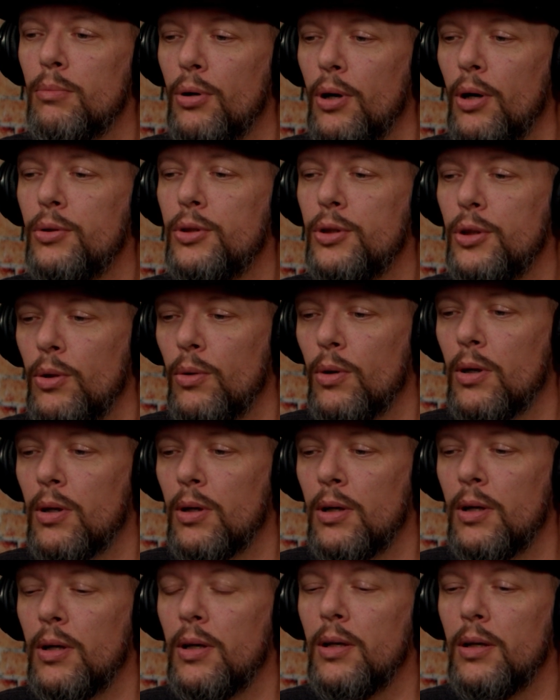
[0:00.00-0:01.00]
Pro Tour
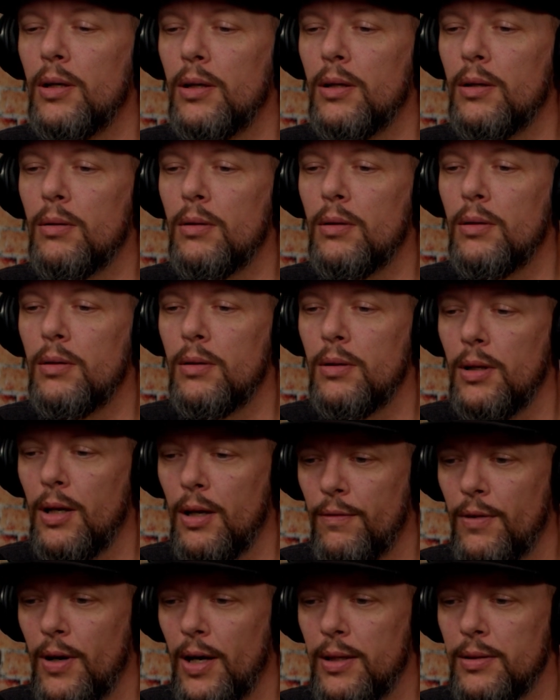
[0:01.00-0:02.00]

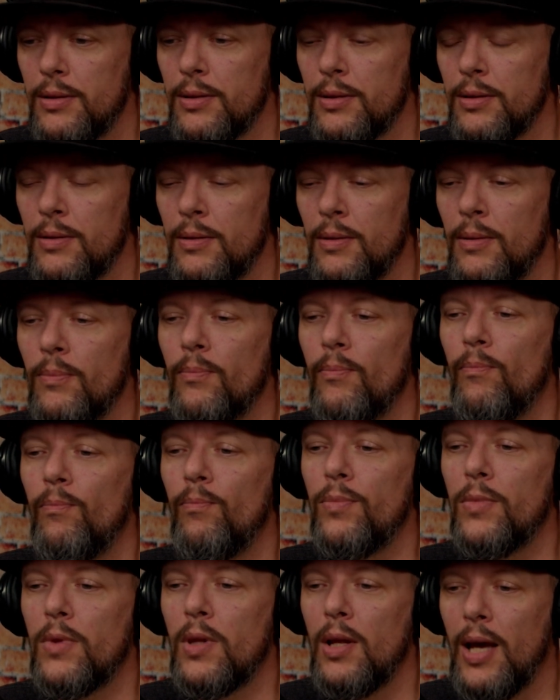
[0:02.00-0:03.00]
event
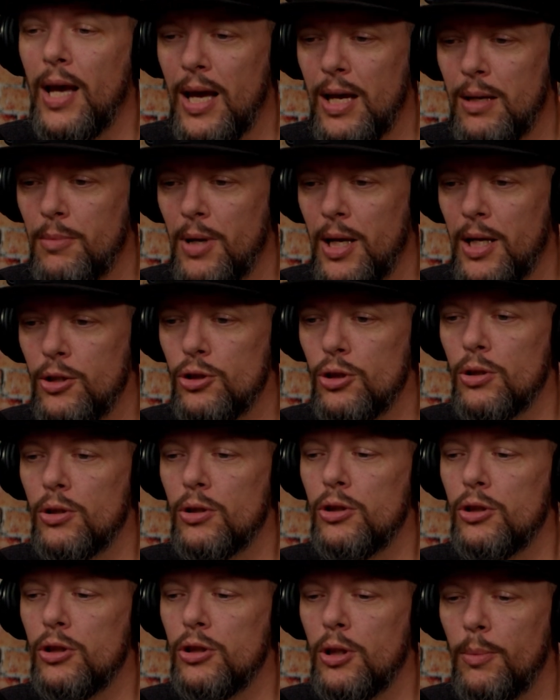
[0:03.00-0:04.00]
and major
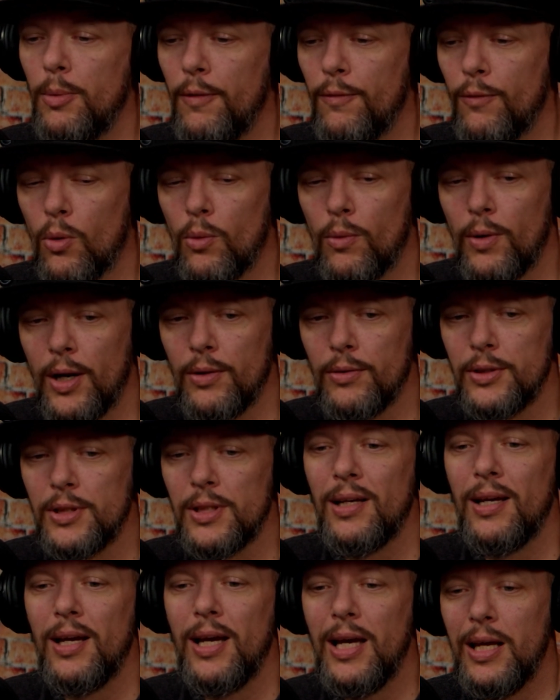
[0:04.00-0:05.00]
should be 4 rounds,
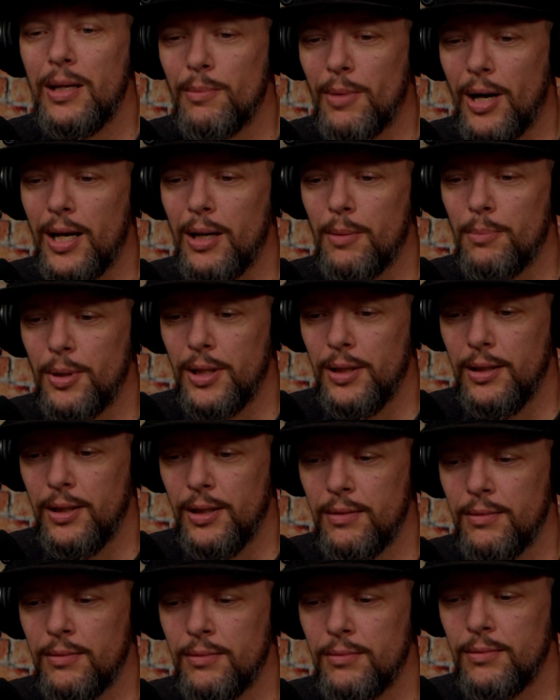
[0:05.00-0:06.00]
in my
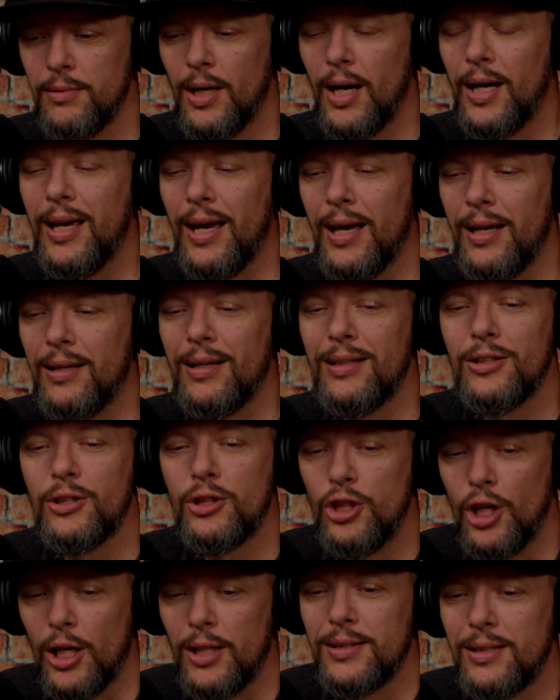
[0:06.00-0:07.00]
opinion. Okay. Again, that's
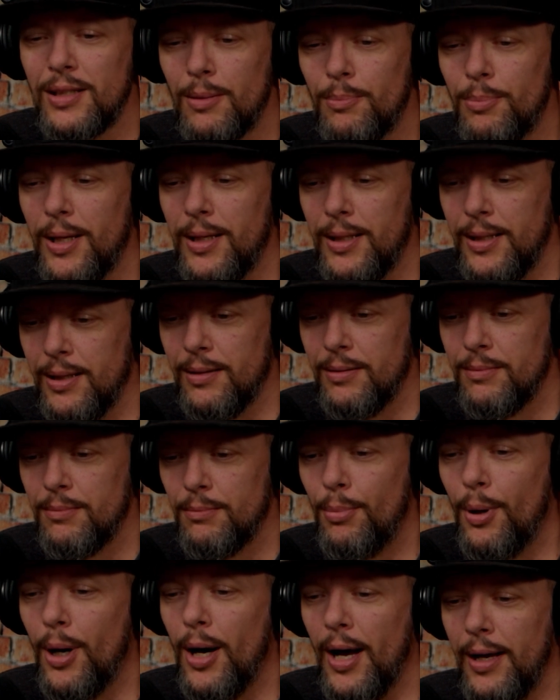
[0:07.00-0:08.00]
just an opinion,
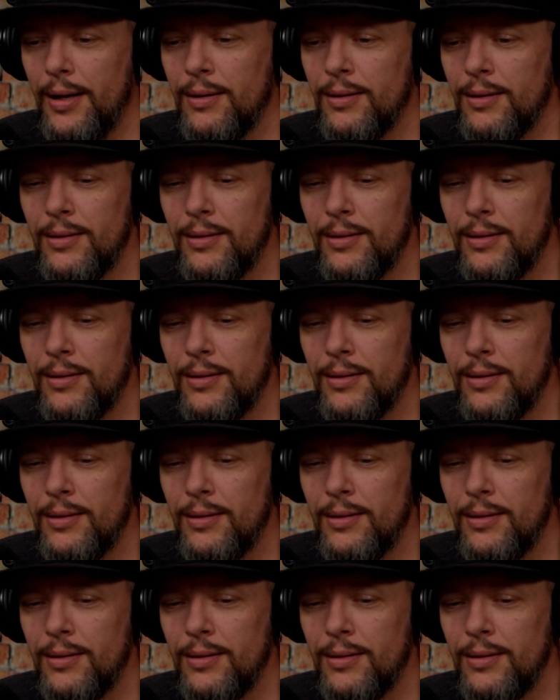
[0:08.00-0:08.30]
but